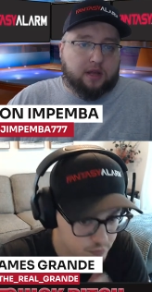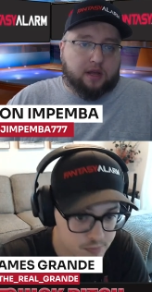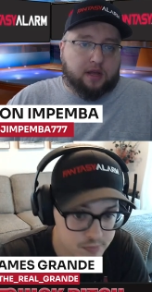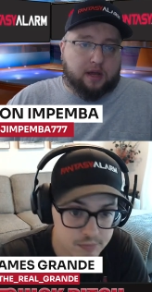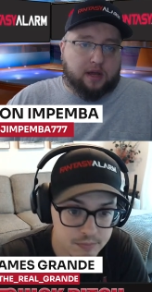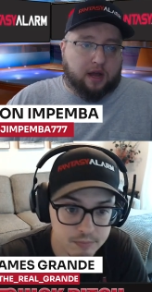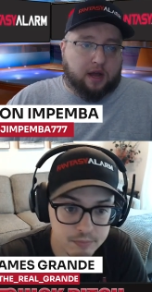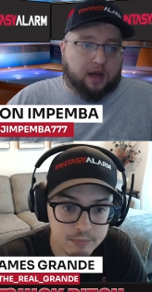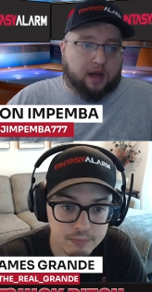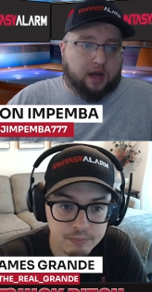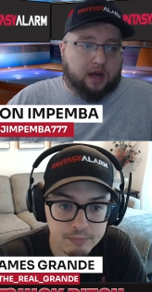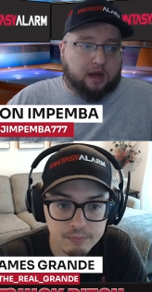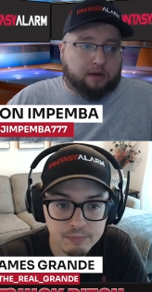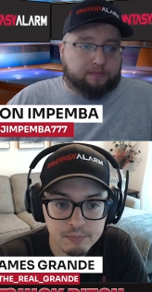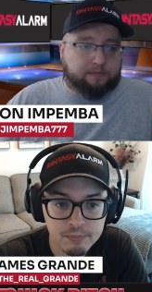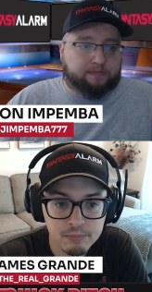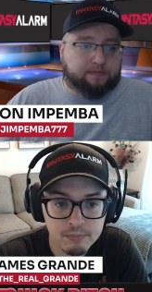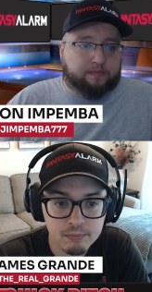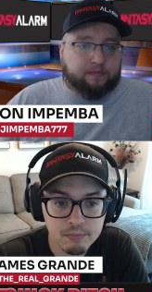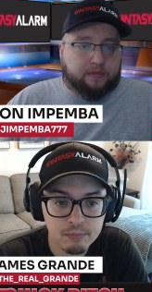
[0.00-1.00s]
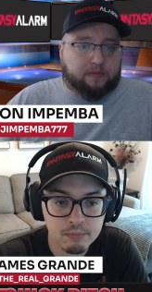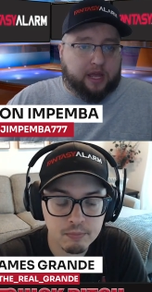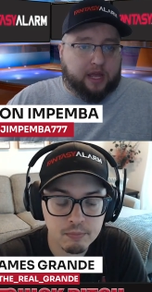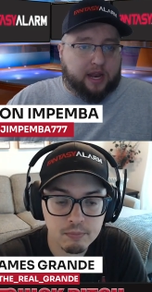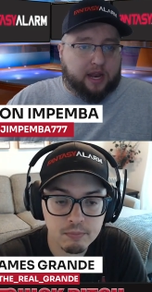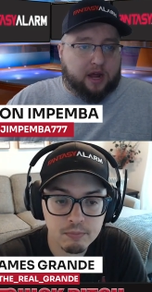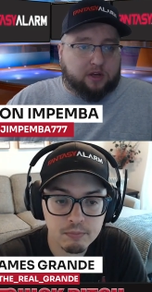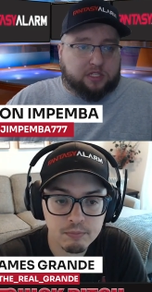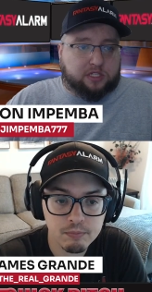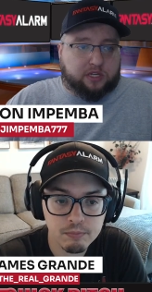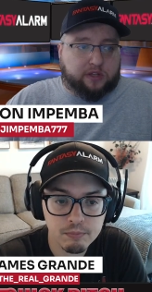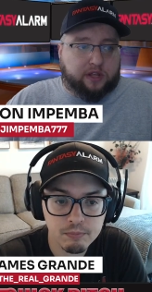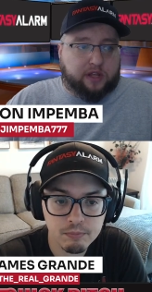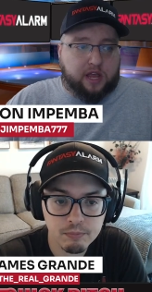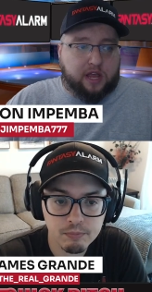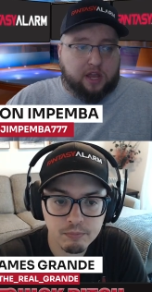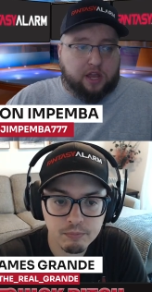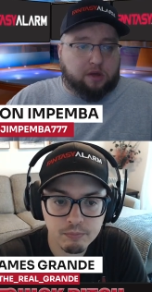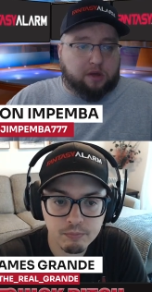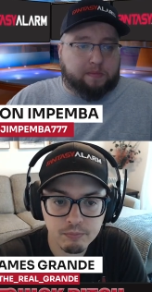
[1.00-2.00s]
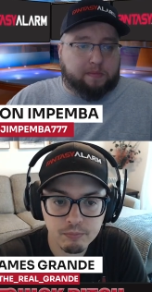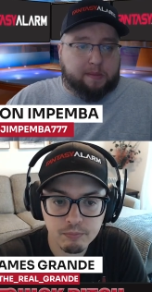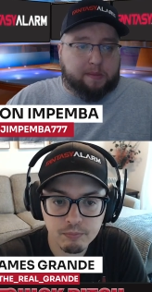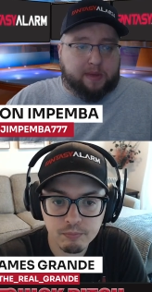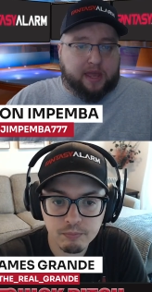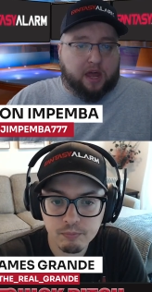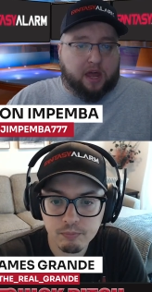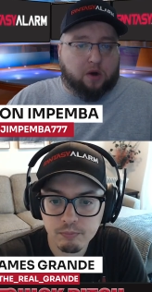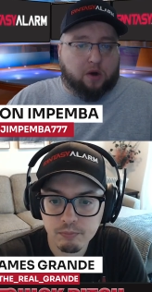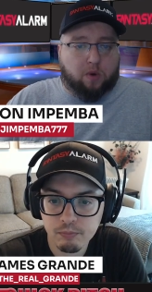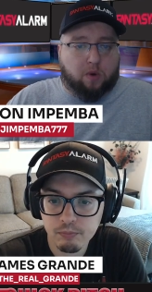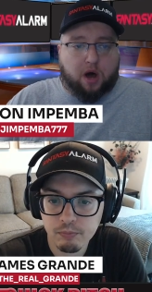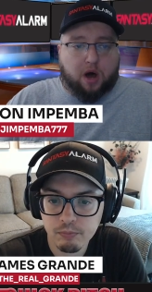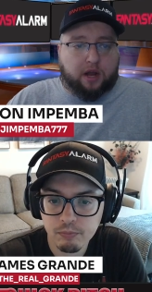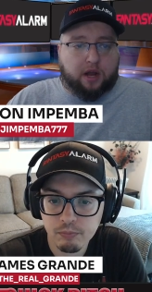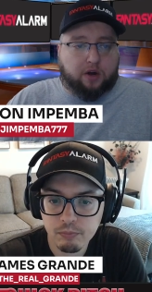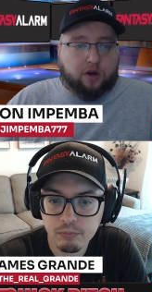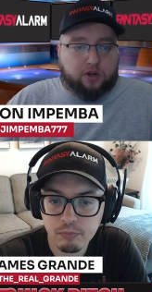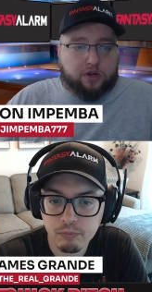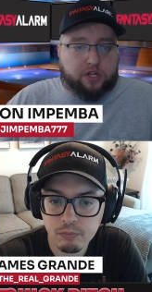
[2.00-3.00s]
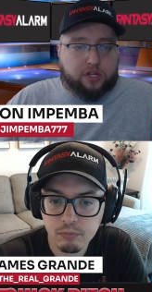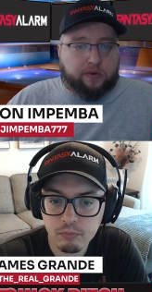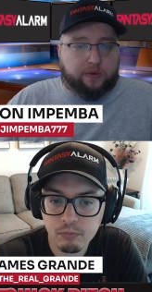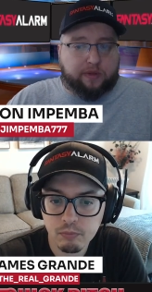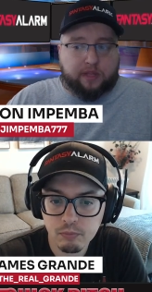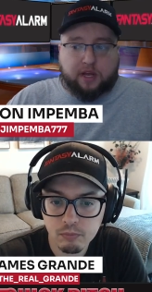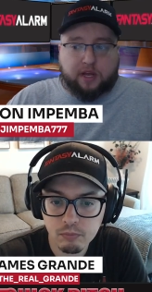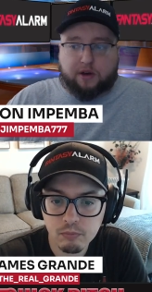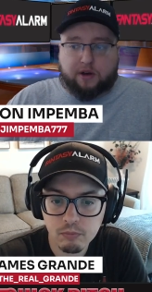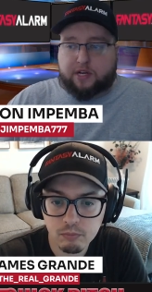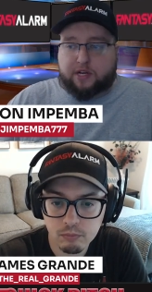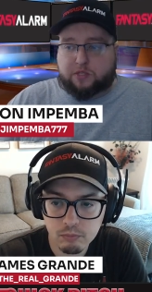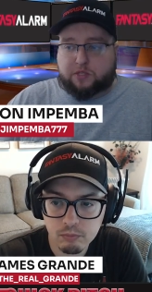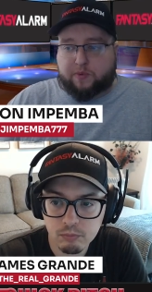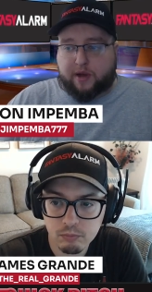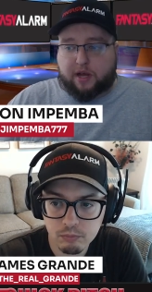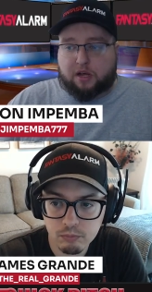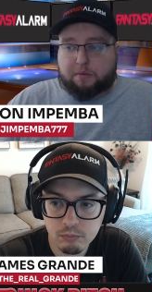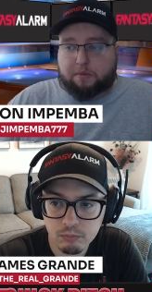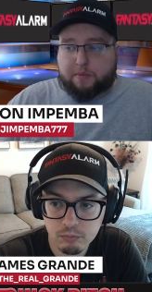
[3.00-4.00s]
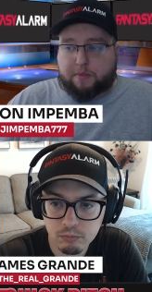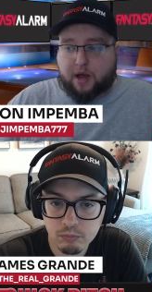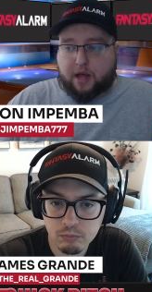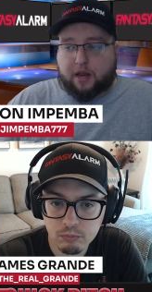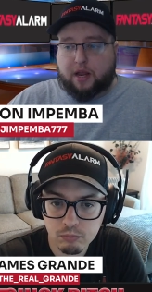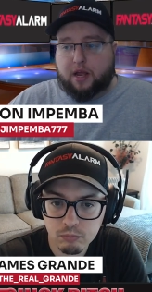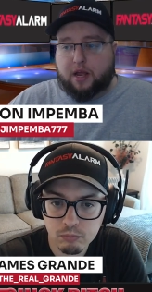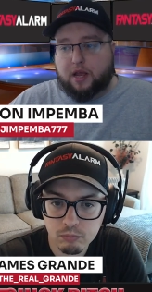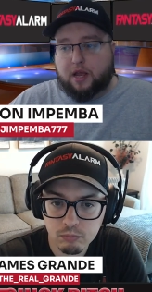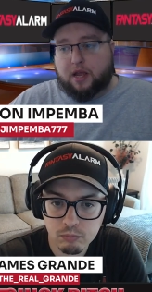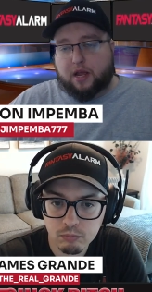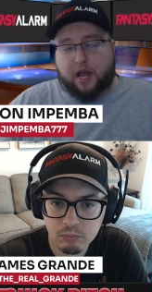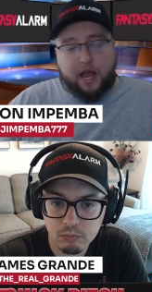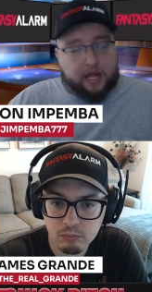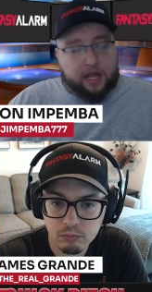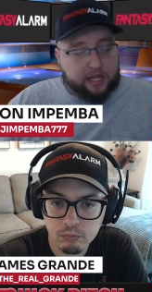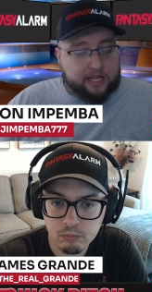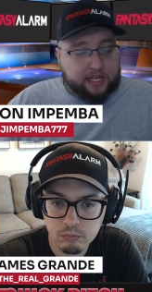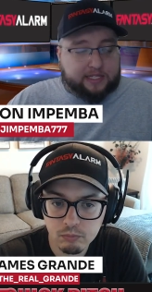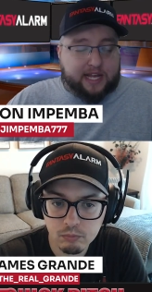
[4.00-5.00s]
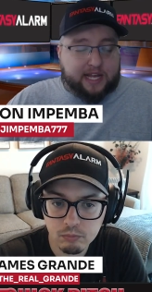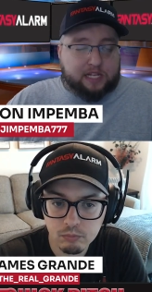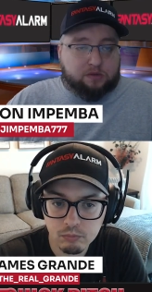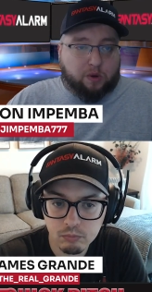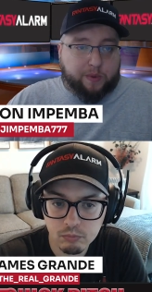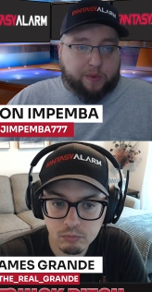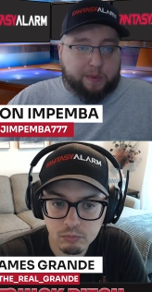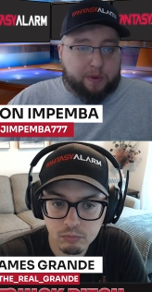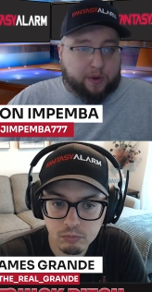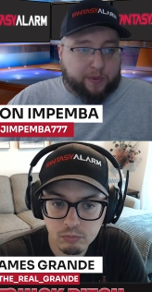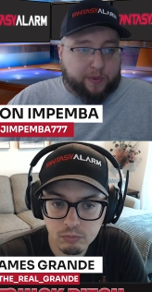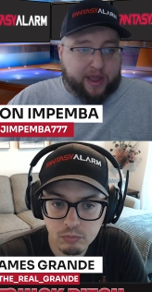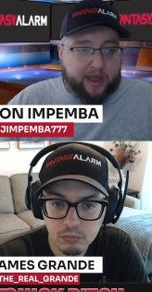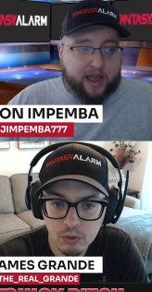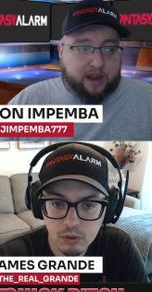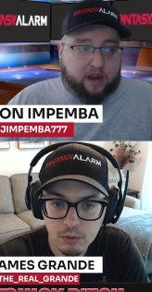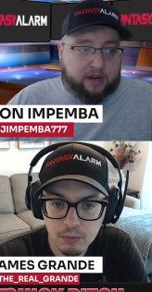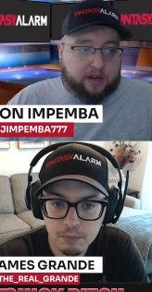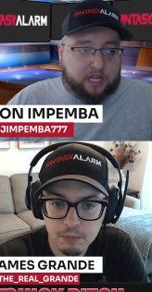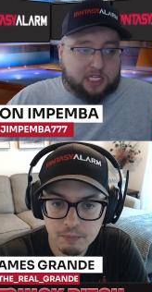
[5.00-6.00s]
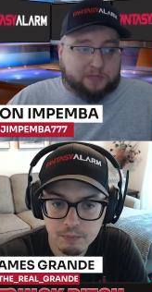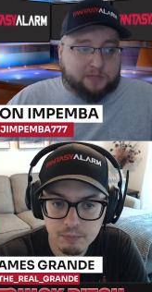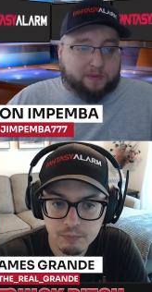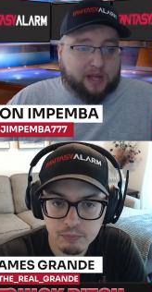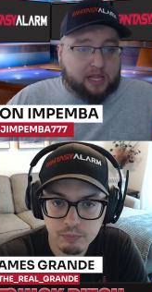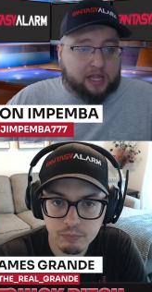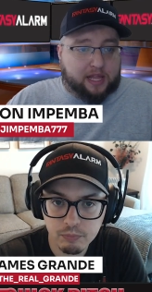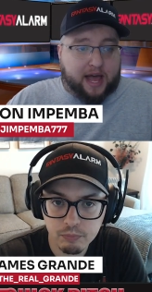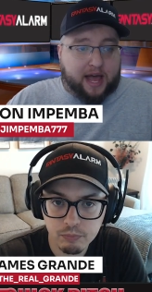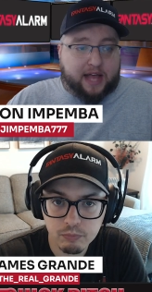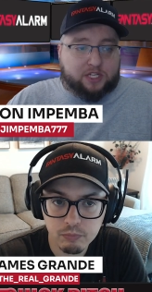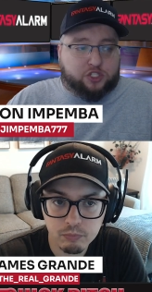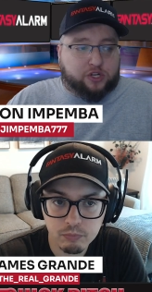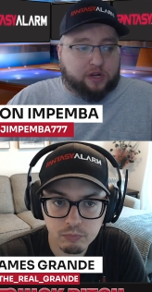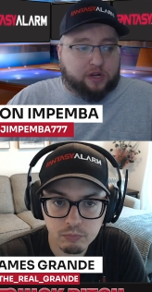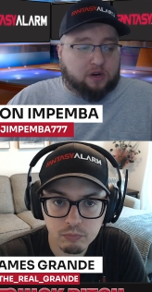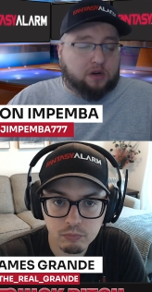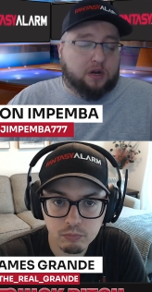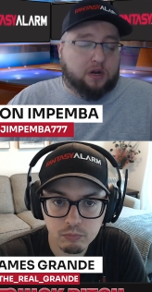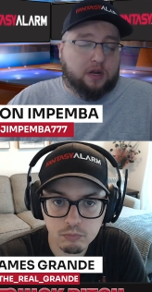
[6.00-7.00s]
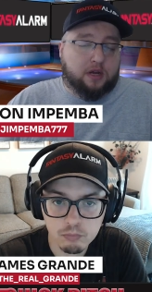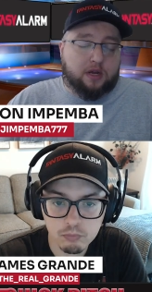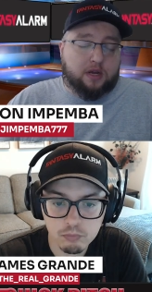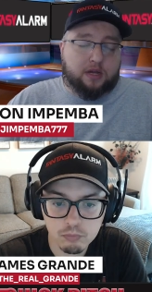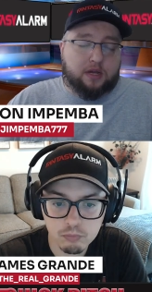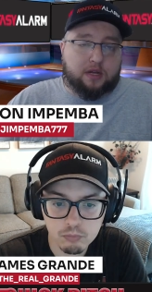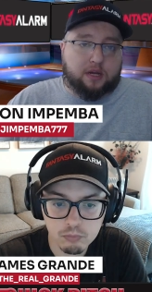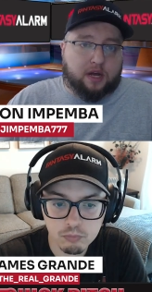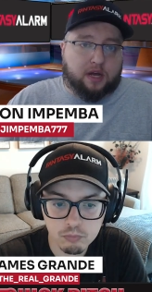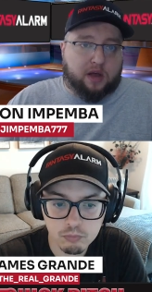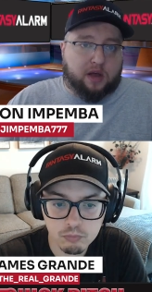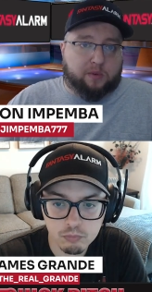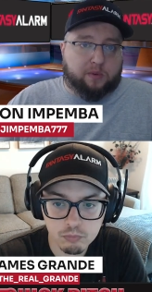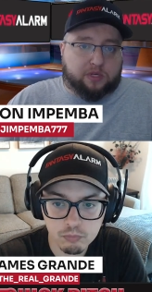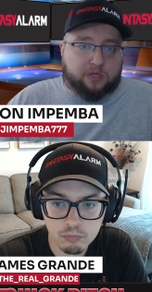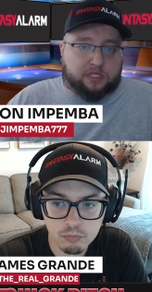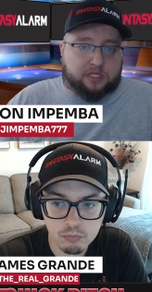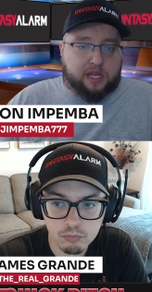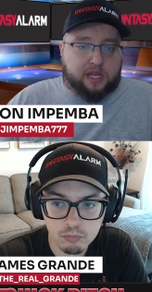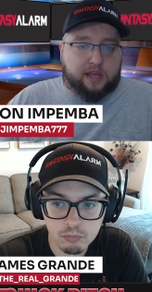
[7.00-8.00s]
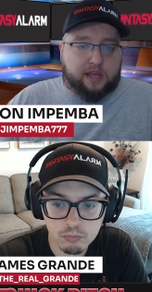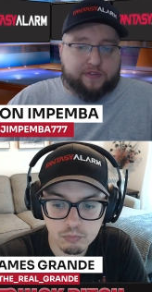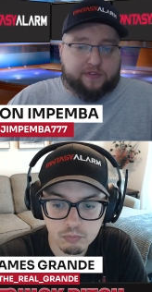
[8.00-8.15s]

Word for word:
Speaker 1: you know, so that he could maybe get a walk or two in there as well. But at least that's what we had on display last year. We'll see if